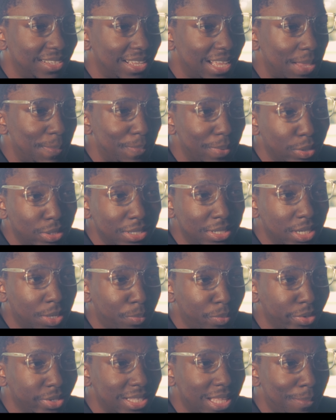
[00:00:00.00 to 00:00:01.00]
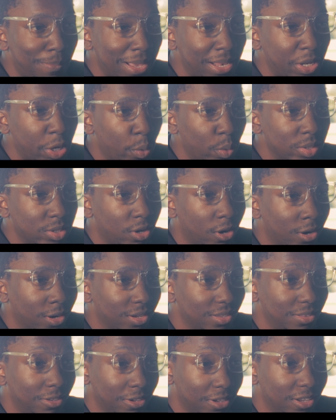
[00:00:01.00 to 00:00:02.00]
and built-in numbers that make Noah's
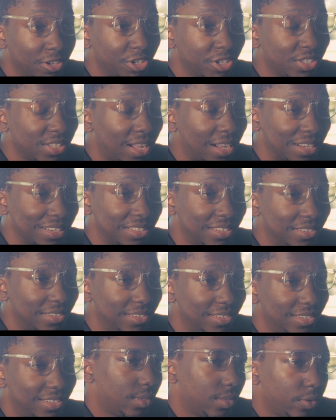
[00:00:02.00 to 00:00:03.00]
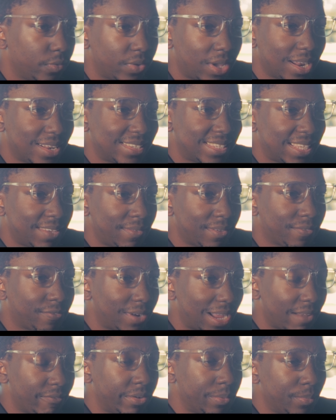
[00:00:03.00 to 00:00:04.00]
Ark look understocked. You've got a Civic
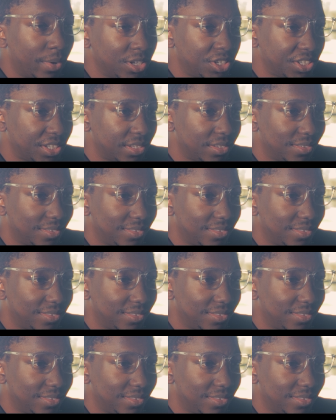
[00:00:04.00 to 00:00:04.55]
for every budget,